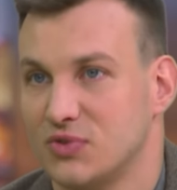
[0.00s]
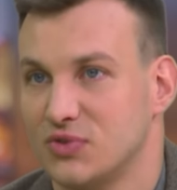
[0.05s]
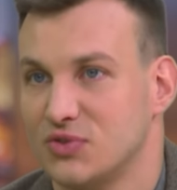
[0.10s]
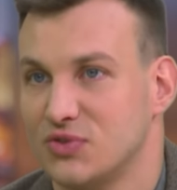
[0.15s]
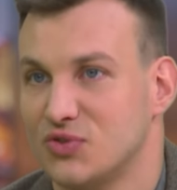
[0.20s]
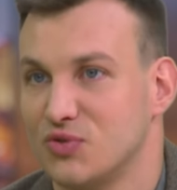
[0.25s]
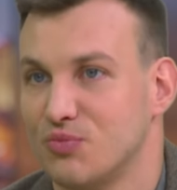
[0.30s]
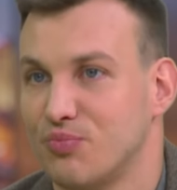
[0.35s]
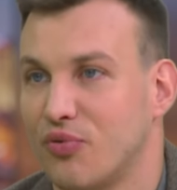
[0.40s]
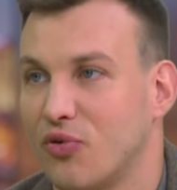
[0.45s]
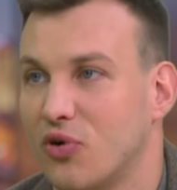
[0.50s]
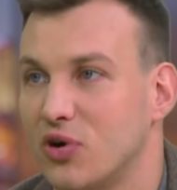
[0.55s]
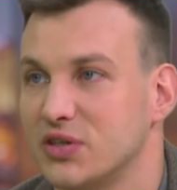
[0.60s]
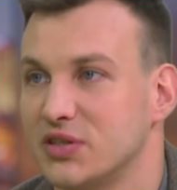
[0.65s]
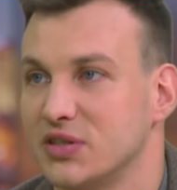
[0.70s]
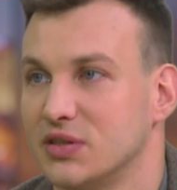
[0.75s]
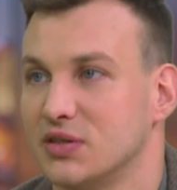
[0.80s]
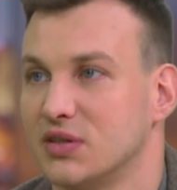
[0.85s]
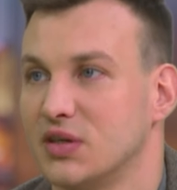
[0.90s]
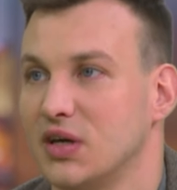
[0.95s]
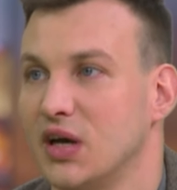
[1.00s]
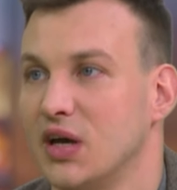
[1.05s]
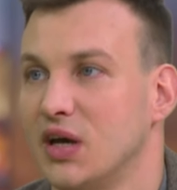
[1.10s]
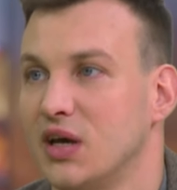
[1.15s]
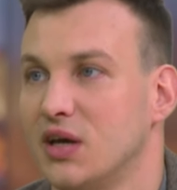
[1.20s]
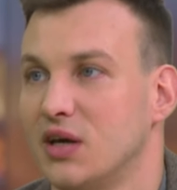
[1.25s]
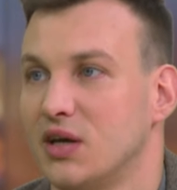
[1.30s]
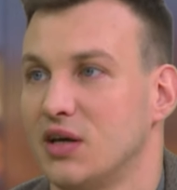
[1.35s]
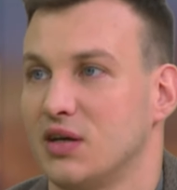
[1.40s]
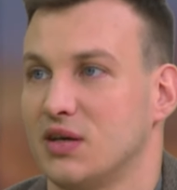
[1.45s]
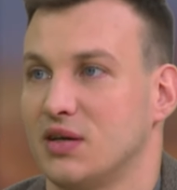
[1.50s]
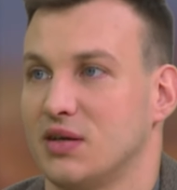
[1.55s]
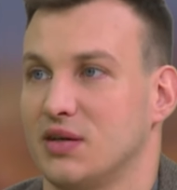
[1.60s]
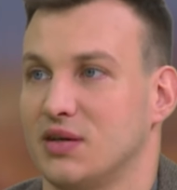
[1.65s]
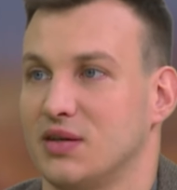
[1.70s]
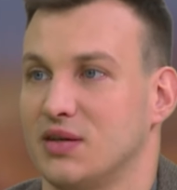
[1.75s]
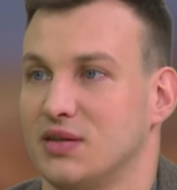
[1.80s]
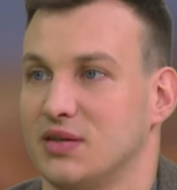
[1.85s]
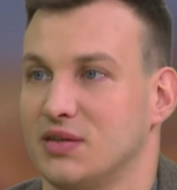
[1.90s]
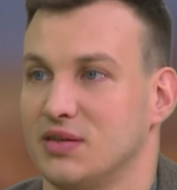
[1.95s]
supporting
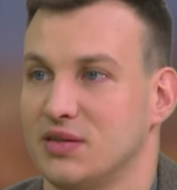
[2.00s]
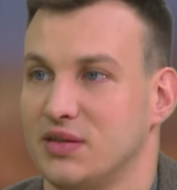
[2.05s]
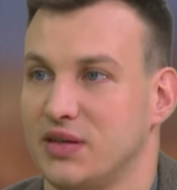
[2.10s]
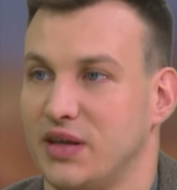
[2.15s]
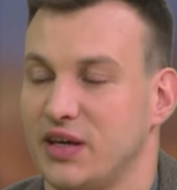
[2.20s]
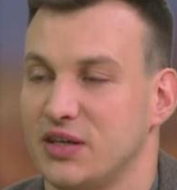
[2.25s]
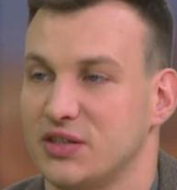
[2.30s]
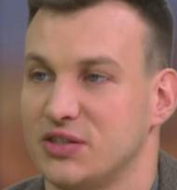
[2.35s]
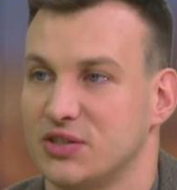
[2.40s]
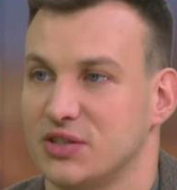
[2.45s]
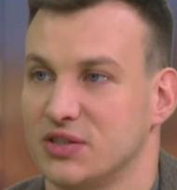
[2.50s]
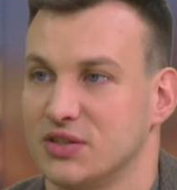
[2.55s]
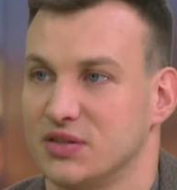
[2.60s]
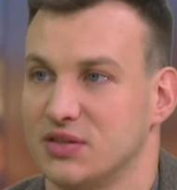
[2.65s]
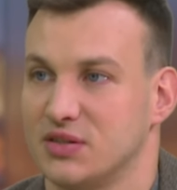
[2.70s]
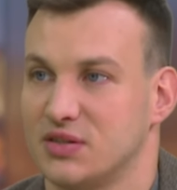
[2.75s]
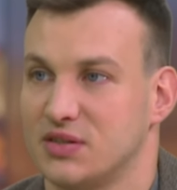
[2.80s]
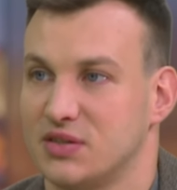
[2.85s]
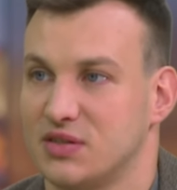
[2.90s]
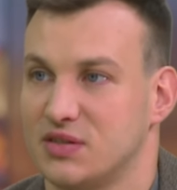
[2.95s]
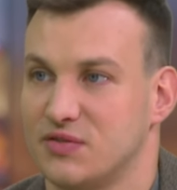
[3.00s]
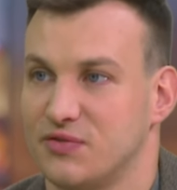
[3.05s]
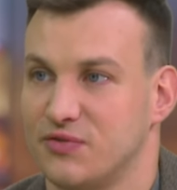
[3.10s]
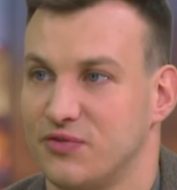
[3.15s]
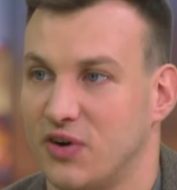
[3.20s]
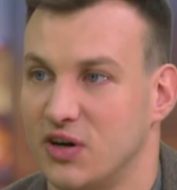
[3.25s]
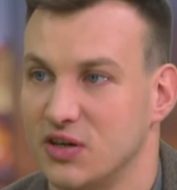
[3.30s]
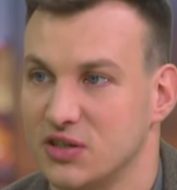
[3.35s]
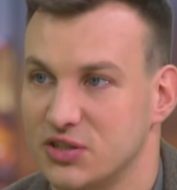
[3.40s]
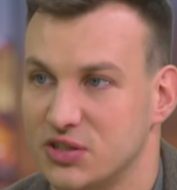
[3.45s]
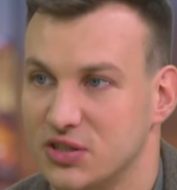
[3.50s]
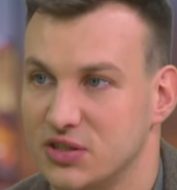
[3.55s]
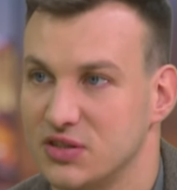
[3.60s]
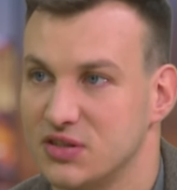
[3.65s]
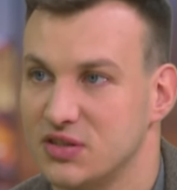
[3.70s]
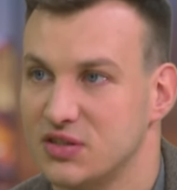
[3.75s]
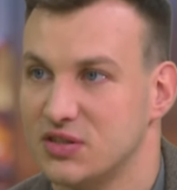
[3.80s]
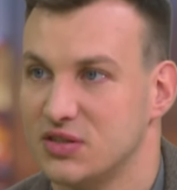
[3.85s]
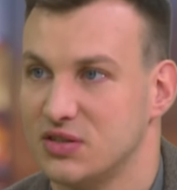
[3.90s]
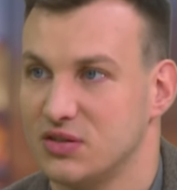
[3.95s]
uh, nations'
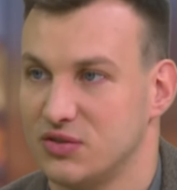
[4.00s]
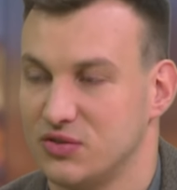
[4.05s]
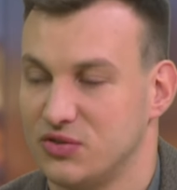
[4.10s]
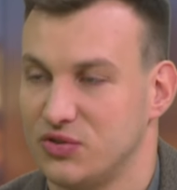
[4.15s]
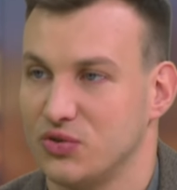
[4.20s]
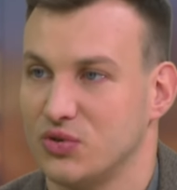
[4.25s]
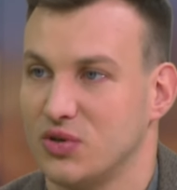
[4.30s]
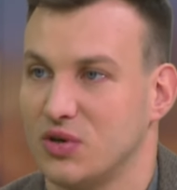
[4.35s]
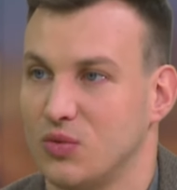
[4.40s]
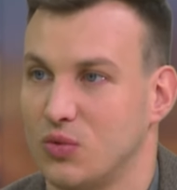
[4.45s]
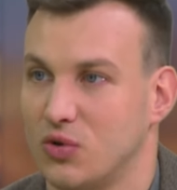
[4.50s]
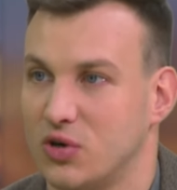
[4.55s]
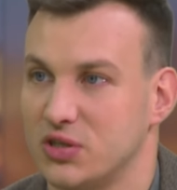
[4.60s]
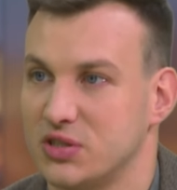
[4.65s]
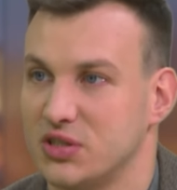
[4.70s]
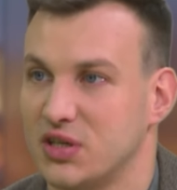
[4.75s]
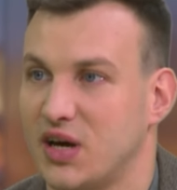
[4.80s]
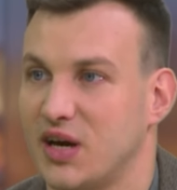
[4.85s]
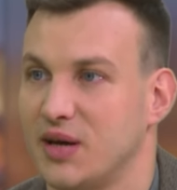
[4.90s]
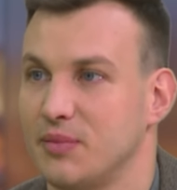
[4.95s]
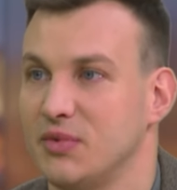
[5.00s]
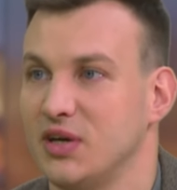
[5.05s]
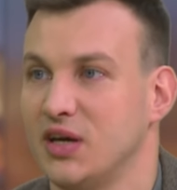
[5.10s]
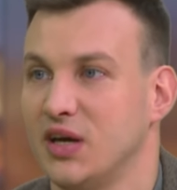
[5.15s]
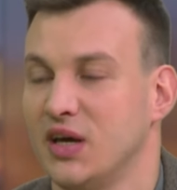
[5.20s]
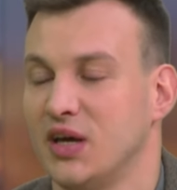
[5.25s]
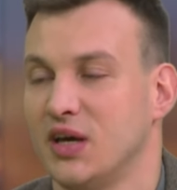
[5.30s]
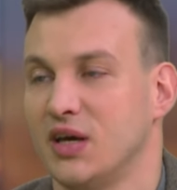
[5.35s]
functions during a wartime.